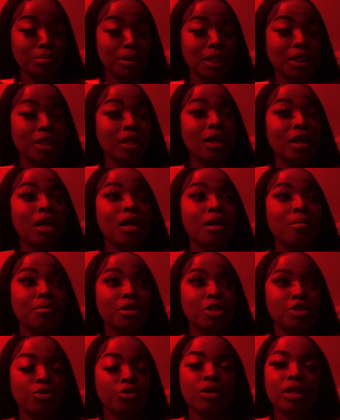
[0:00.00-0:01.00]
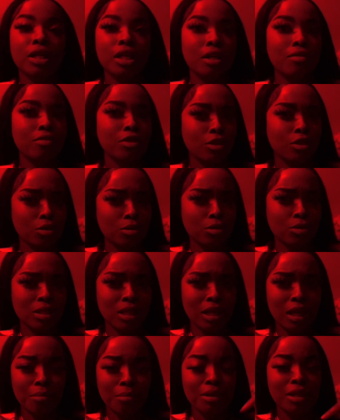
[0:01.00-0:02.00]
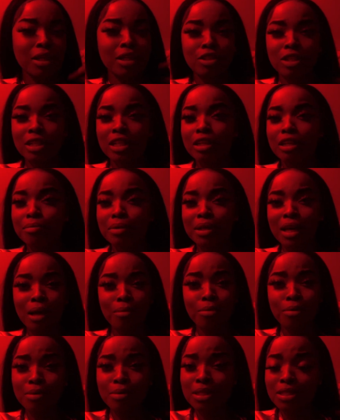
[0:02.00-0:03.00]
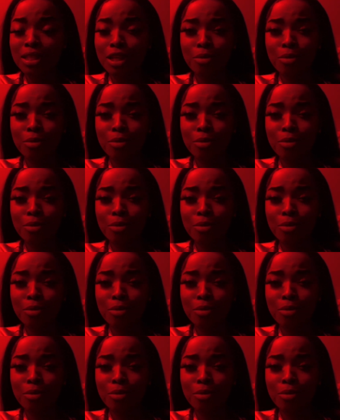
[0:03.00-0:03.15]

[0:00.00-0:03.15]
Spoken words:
But majority of the dudes that come in there trying to give me compliments,